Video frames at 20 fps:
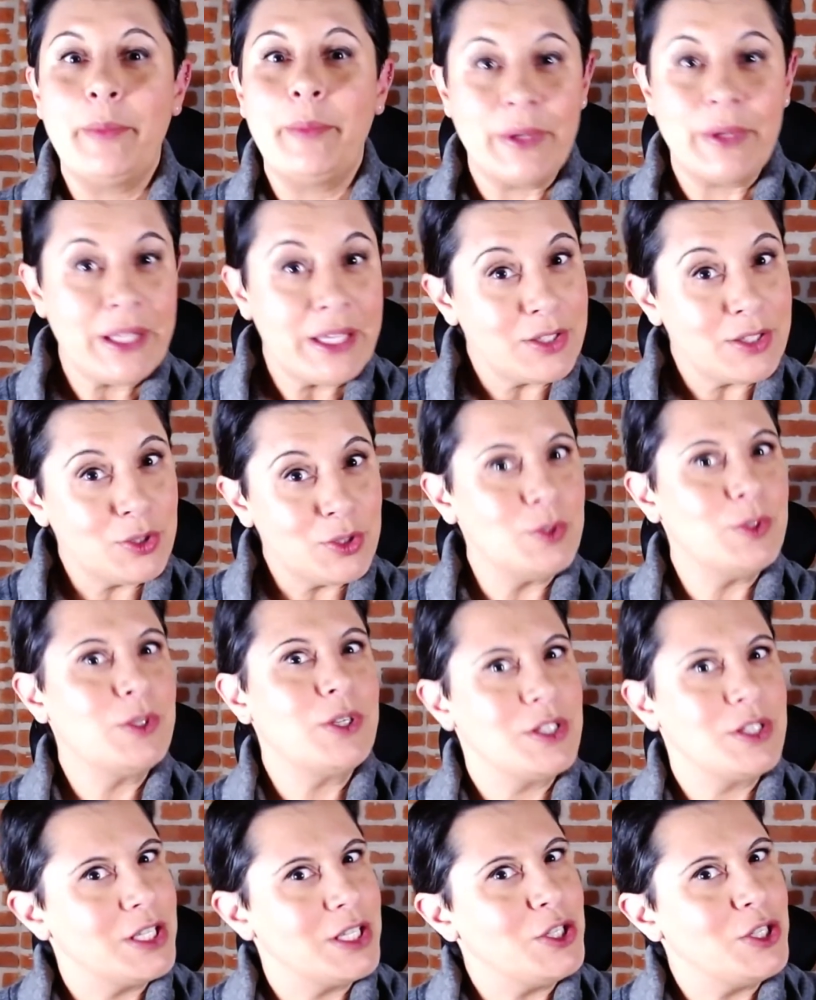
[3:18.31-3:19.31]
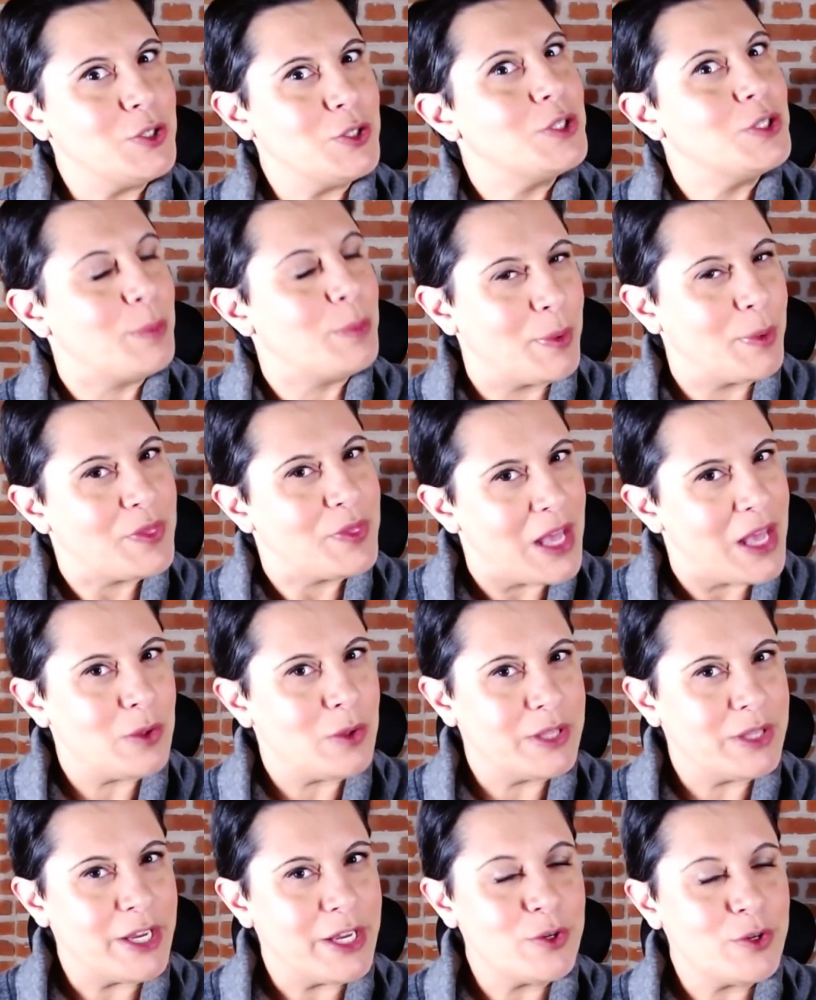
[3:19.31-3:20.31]
Please do continue to put
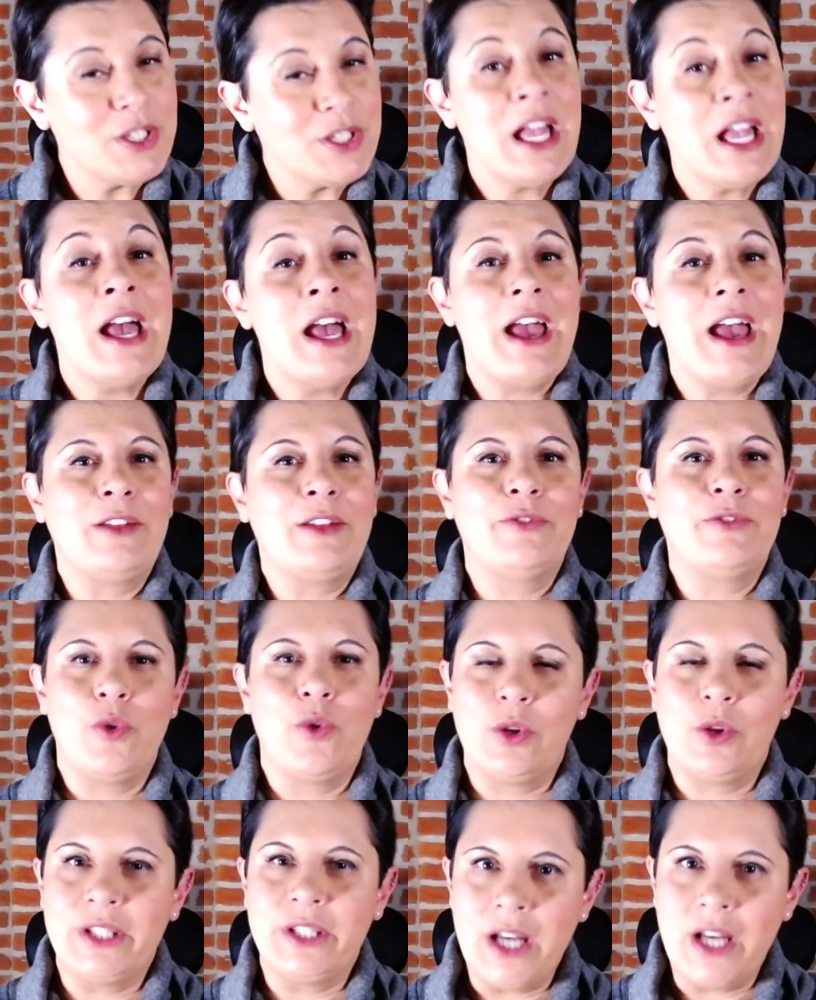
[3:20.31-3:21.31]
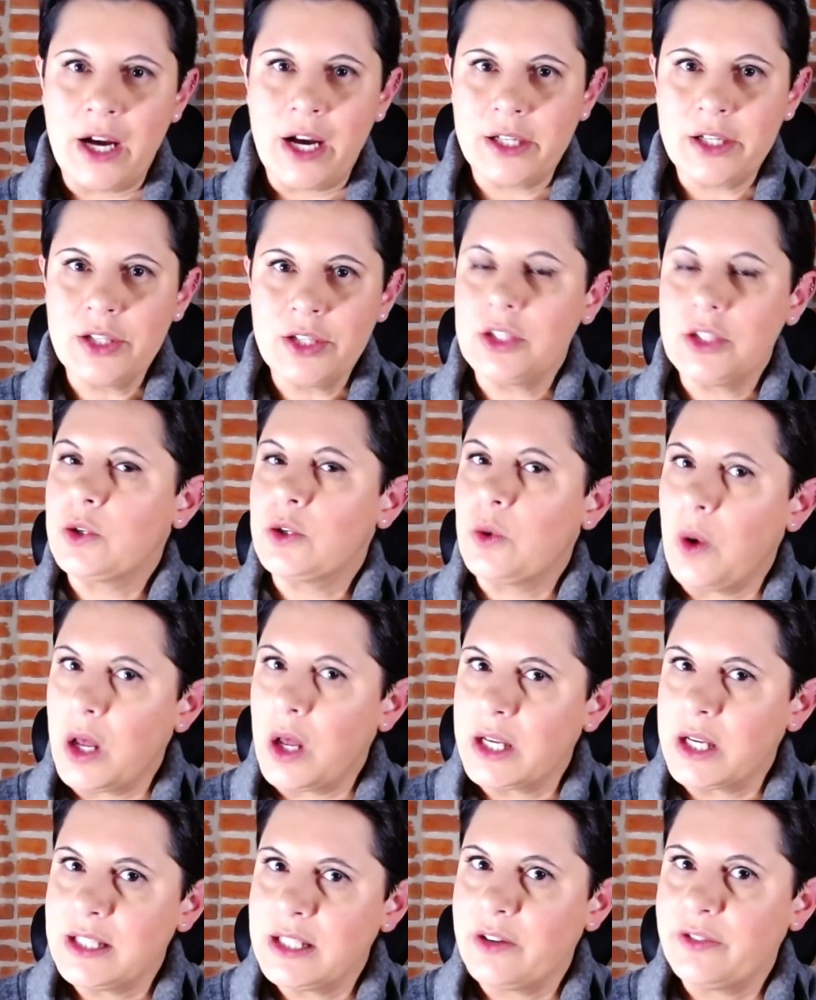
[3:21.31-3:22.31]
down layers. And for all the others, the
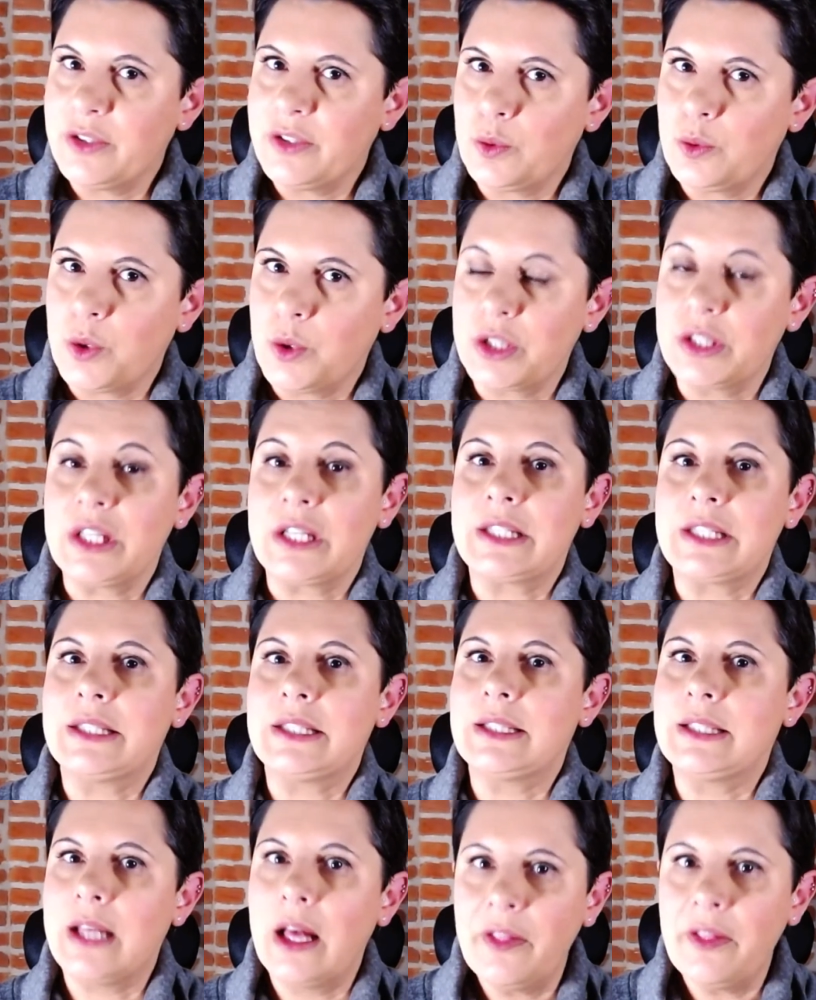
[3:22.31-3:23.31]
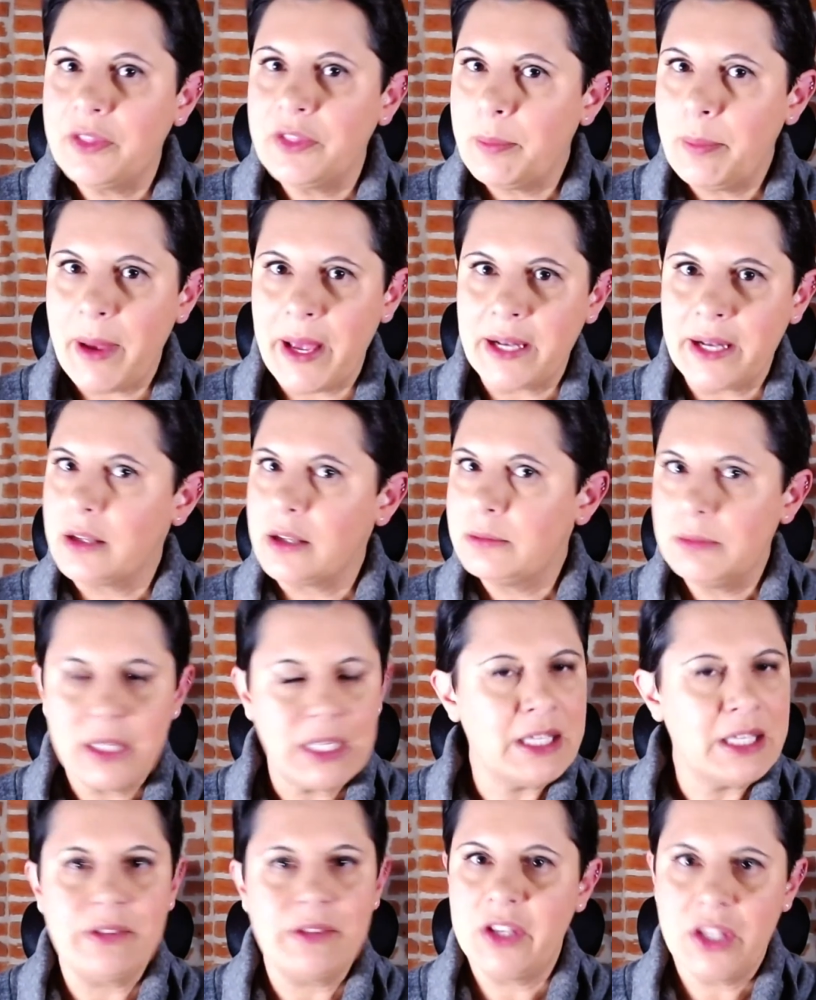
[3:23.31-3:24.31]
quality of your work does not depend on
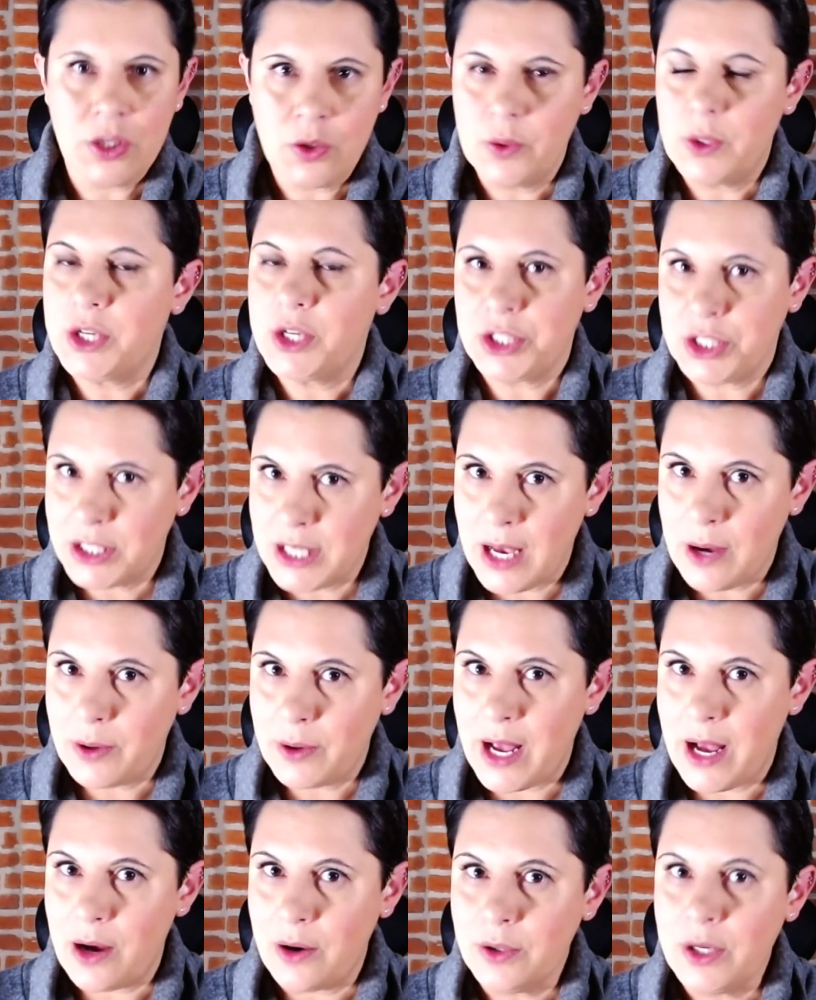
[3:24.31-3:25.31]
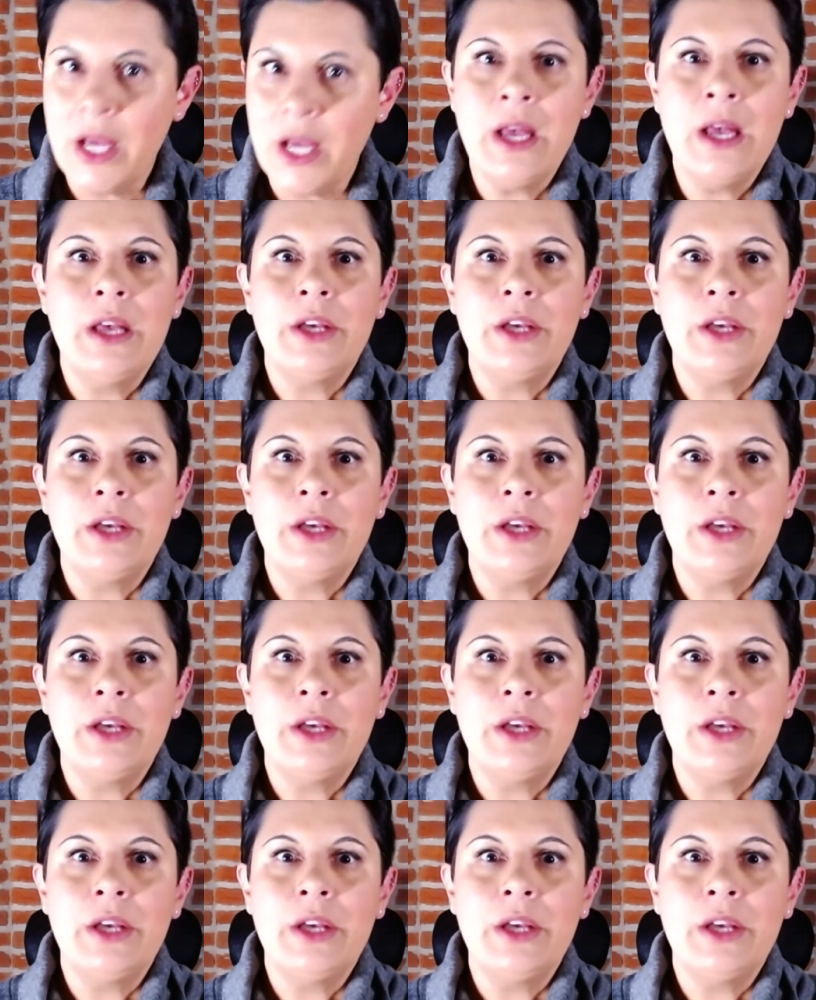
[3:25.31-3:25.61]
me giving you a shout out.